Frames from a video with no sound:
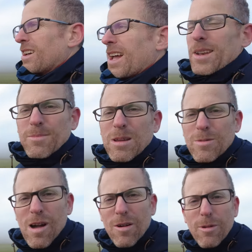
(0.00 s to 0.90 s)
And
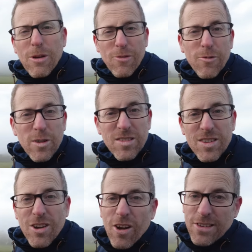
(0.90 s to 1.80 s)
meanwhile, we are
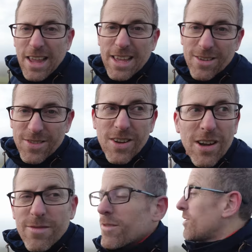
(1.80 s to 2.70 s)
freezing our tails
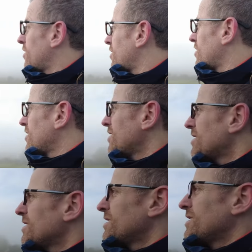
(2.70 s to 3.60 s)
off.
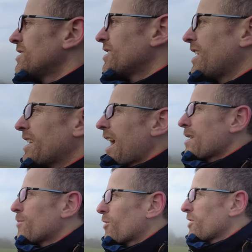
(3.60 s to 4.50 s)
And I
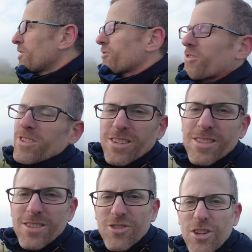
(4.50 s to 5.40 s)
am more interested in
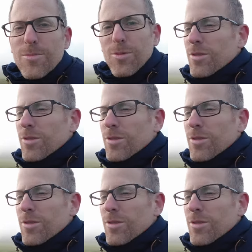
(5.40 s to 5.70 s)
the sheep